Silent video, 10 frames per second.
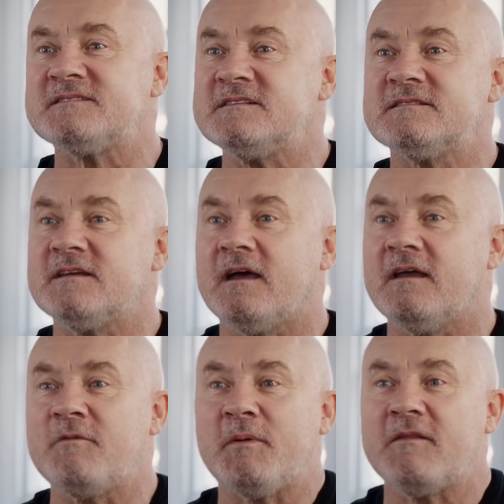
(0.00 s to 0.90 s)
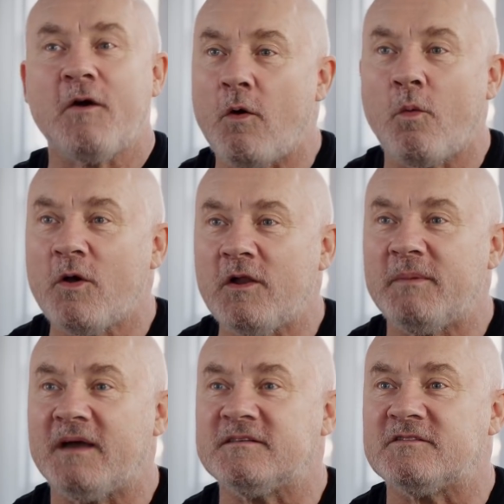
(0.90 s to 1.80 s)
into that, everybody in the whole world
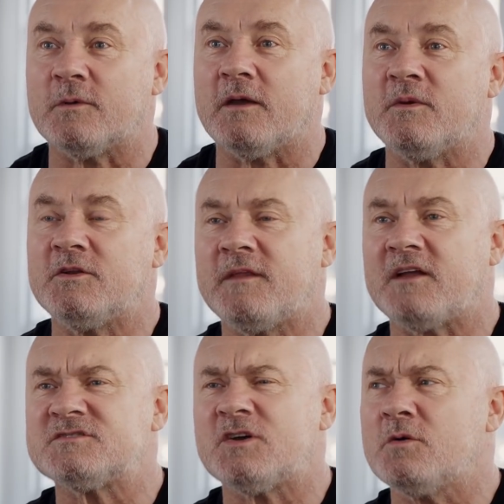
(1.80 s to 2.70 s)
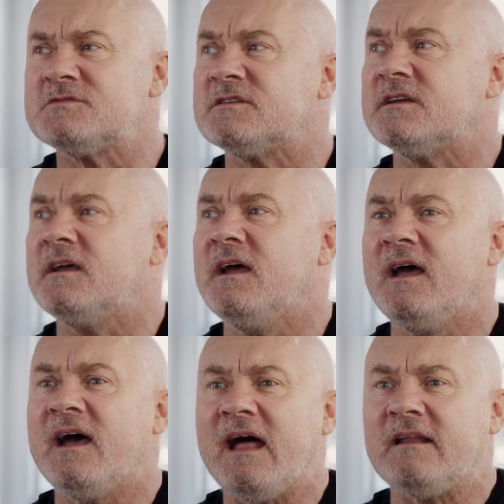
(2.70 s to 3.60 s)
buys into it, and we do that totally
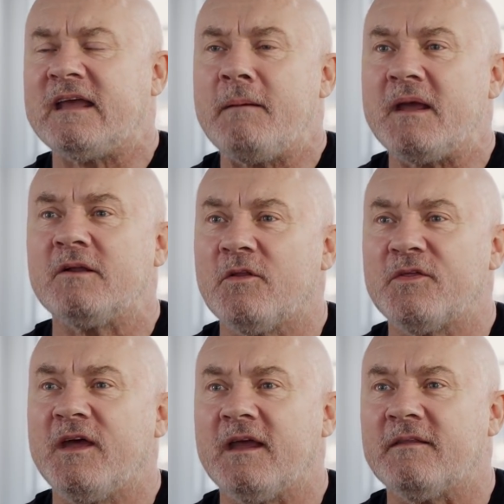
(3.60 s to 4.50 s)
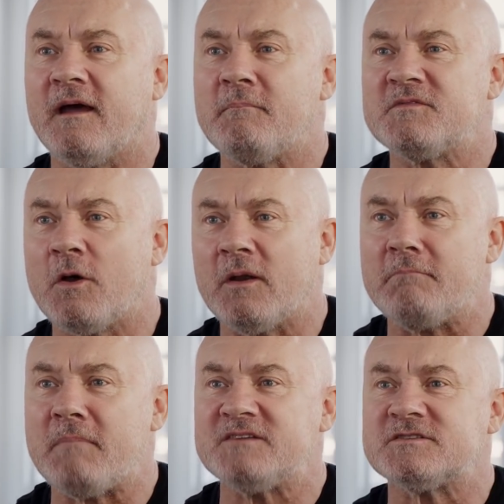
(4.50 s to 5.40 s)
alchemical thing, that totally
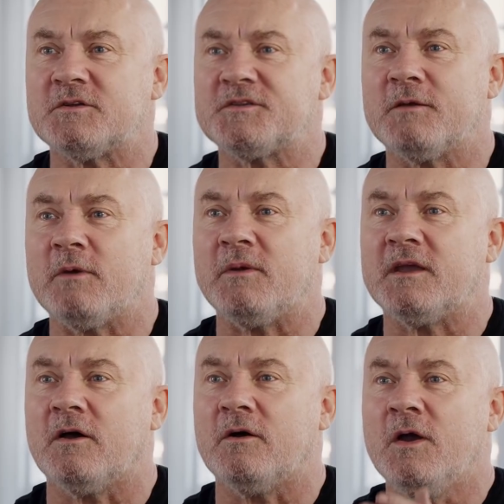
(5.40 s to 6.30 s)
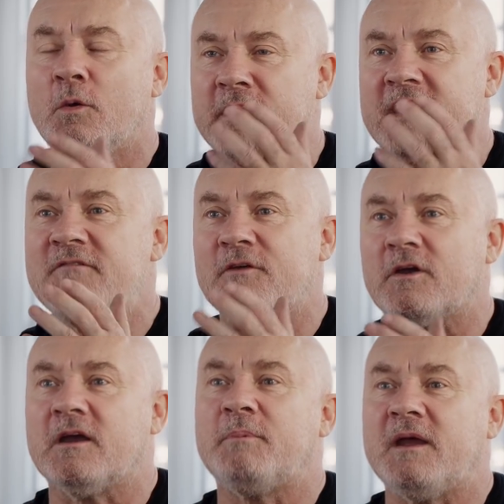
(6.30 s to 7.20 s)
magical thing where we never
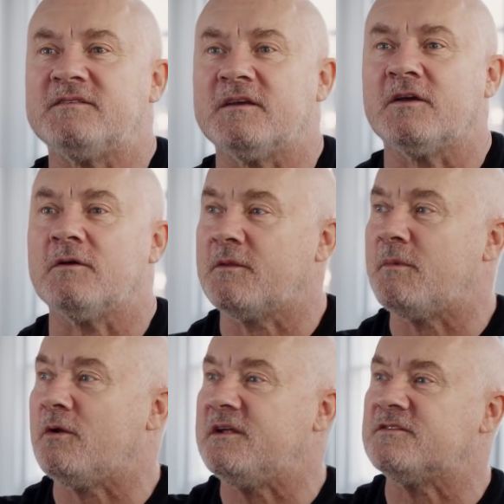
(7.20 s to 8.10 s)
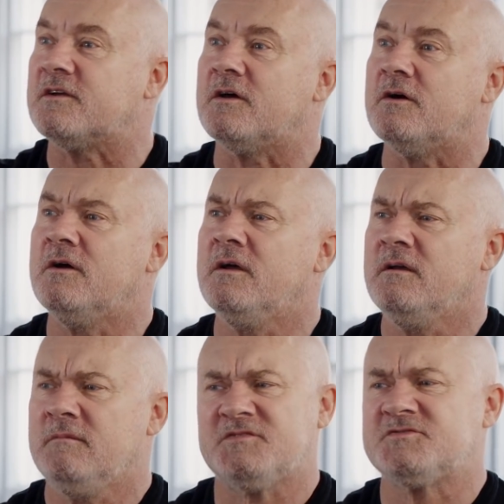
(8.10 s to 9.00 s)
look at a painting and go to the Mona Lisa and go,
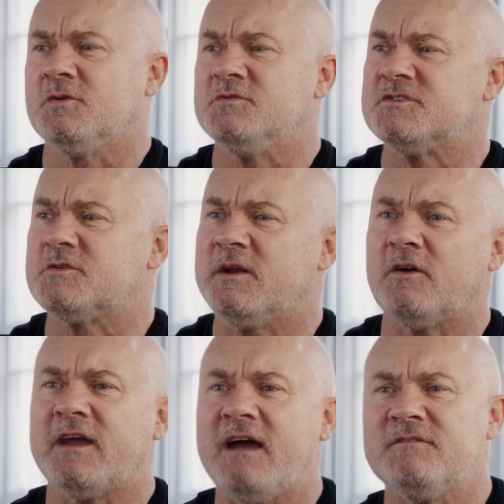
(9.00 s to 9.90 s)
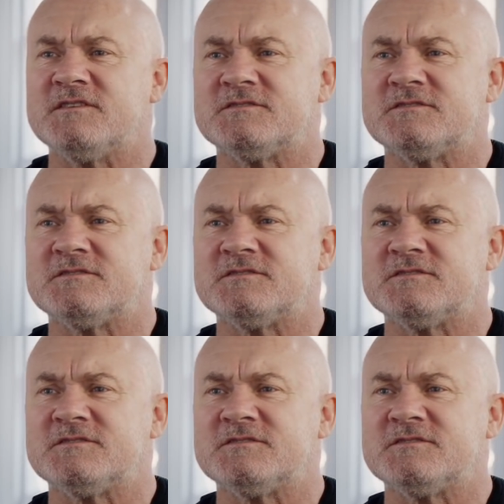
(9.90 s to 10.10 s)
that's 200 quid on canvas